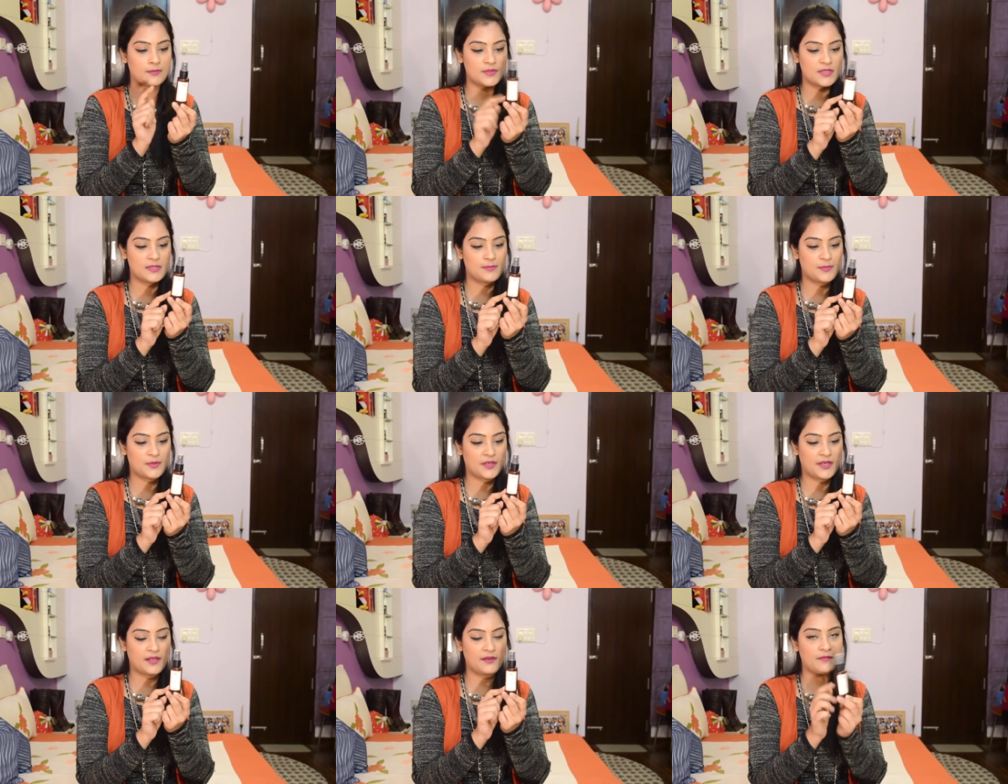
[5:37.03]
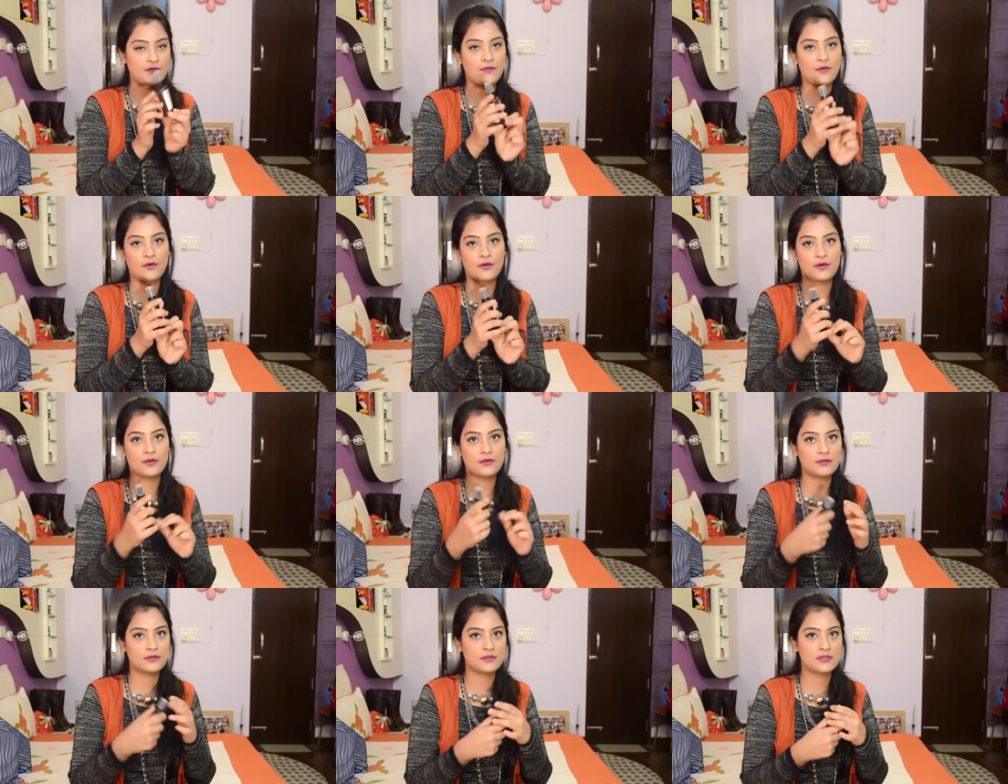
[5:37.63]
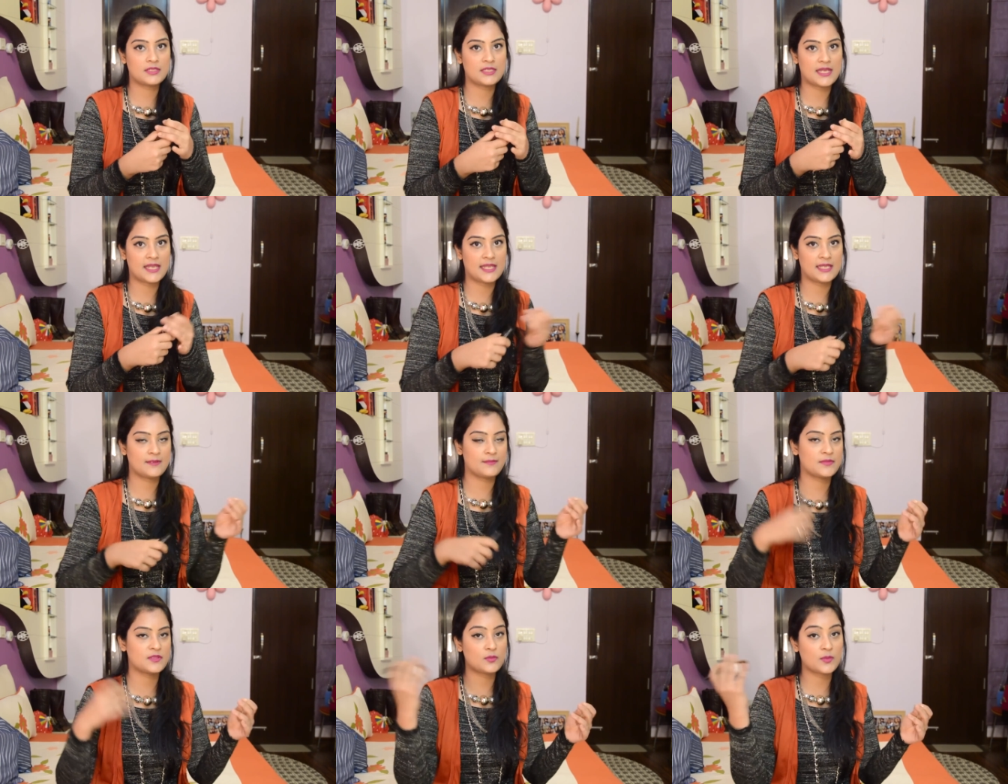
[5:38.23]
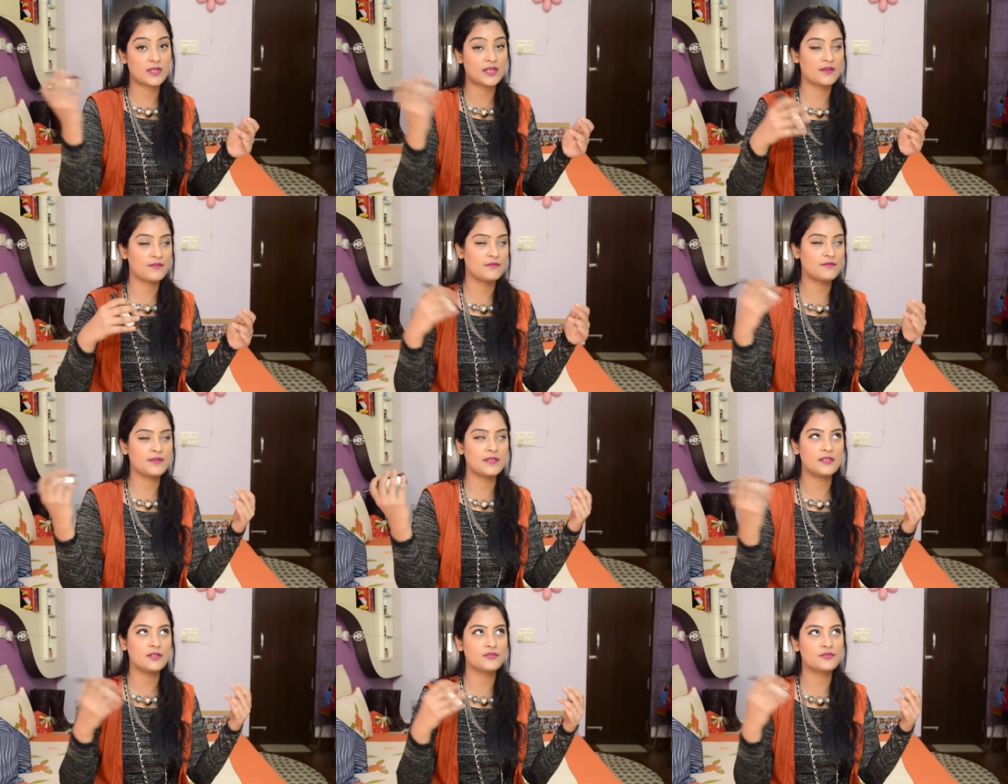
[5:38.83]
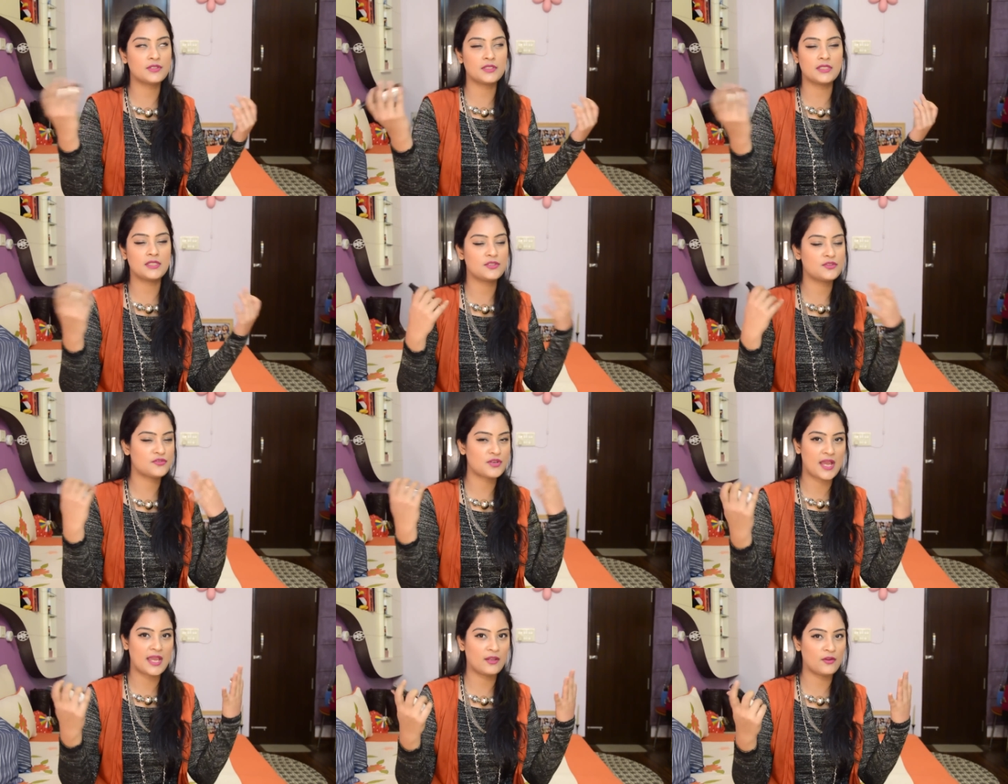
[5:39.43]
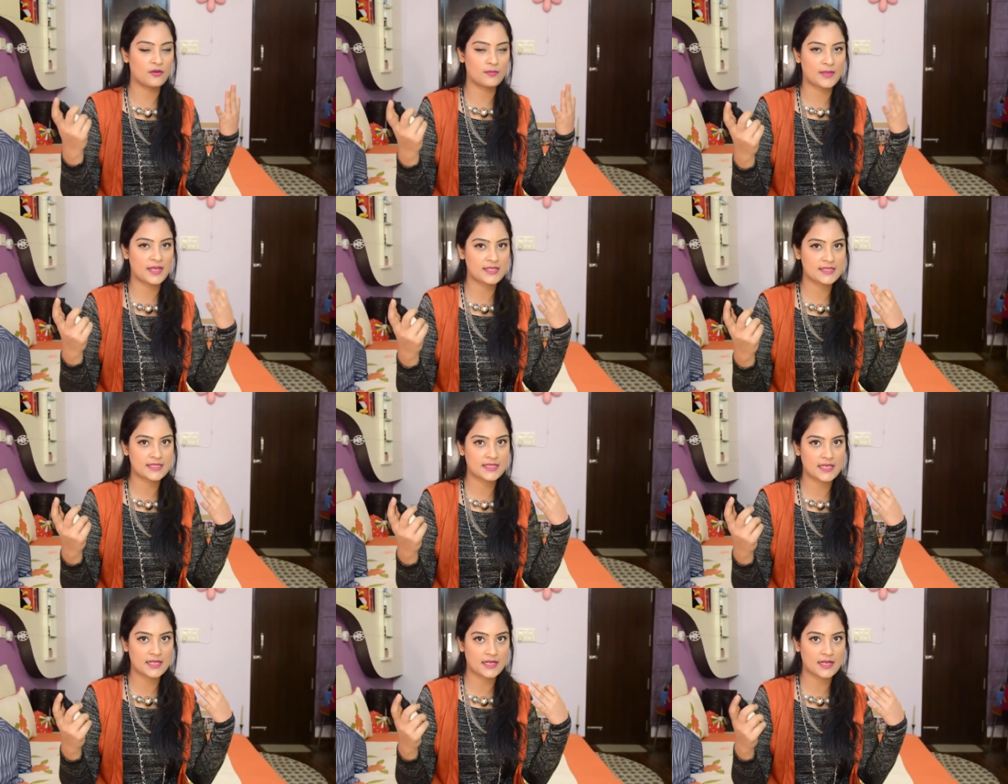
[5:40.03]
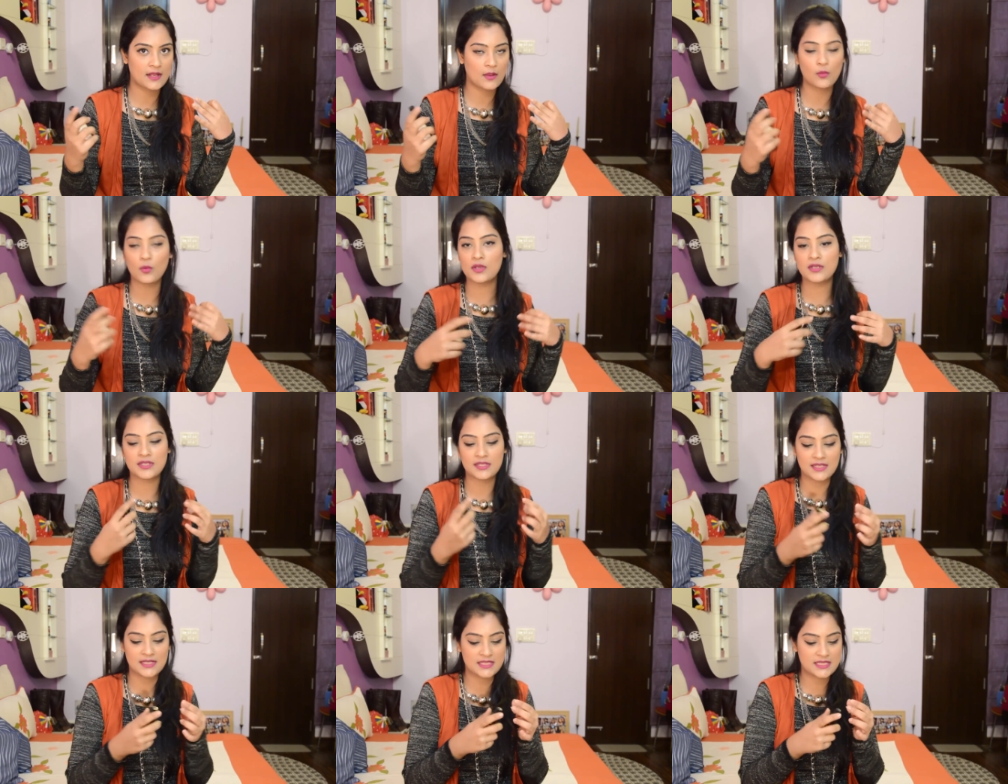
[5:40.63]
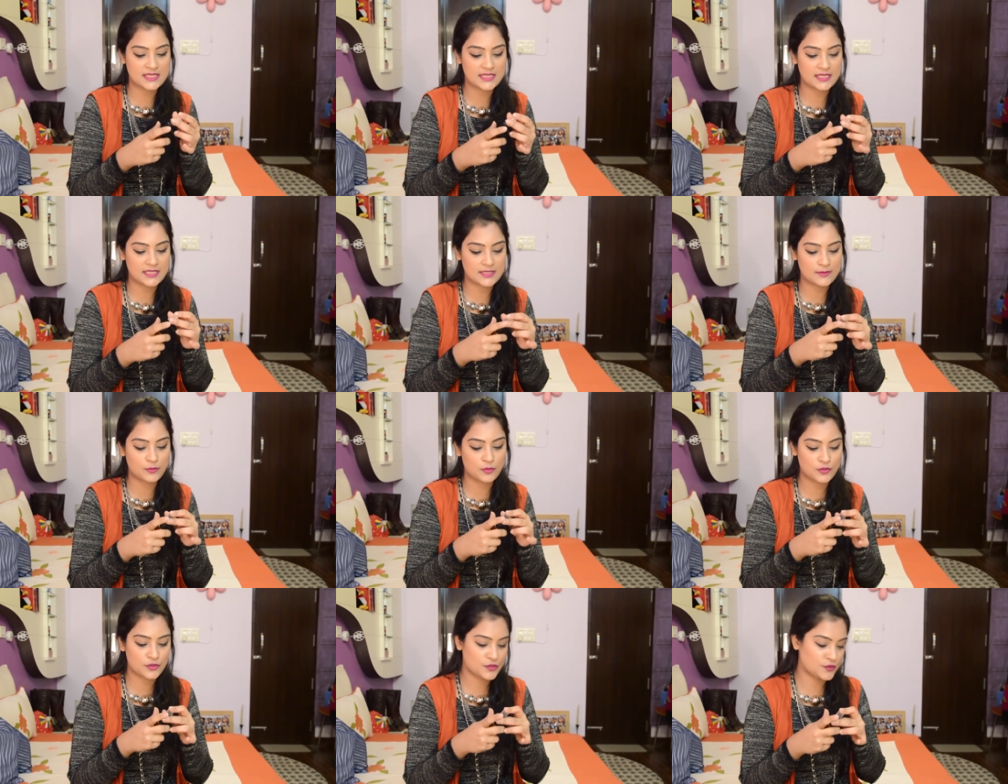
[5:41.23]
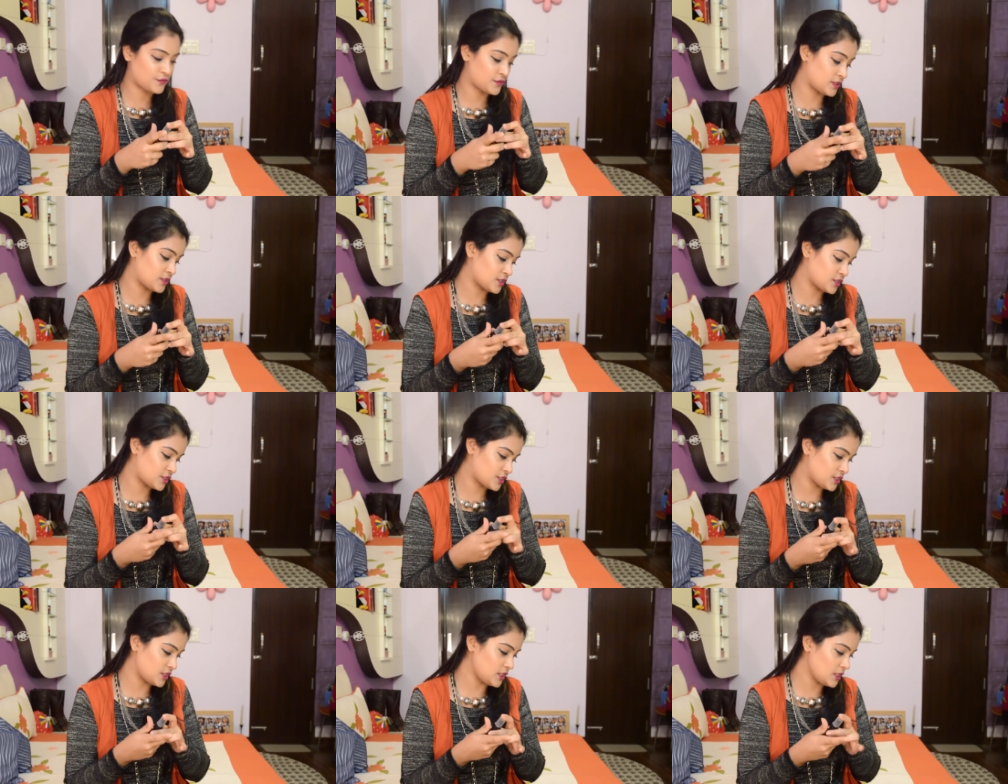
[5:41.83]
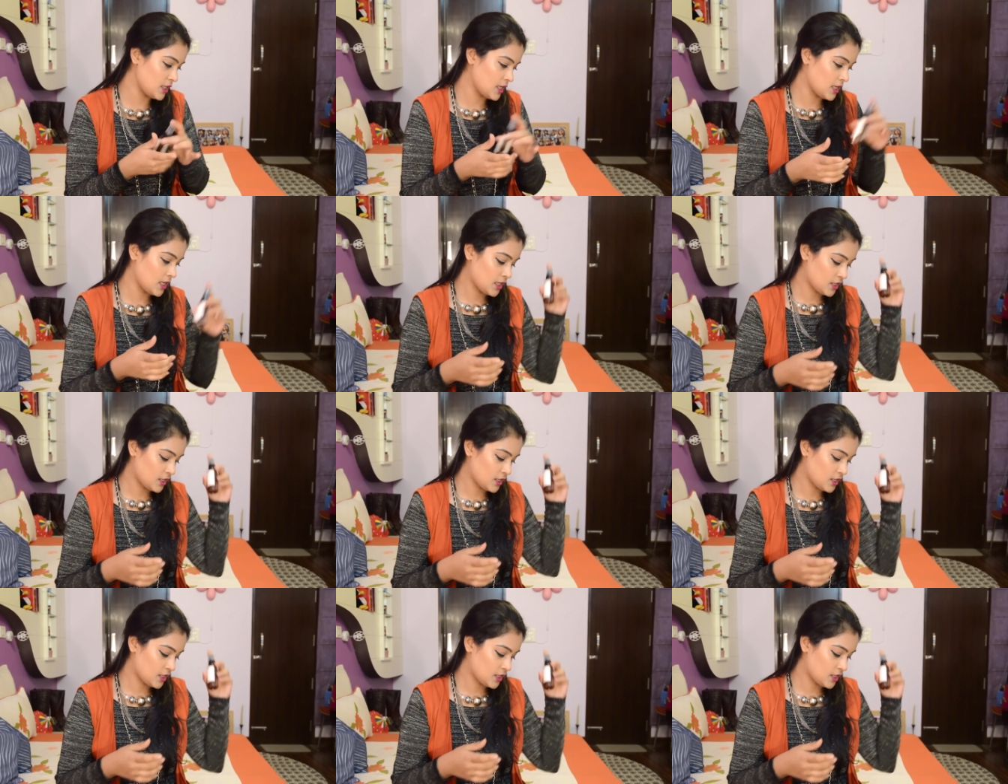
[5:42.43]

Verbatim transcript: spray for times when I feel really dry on my skin and I want an instant boost of energy.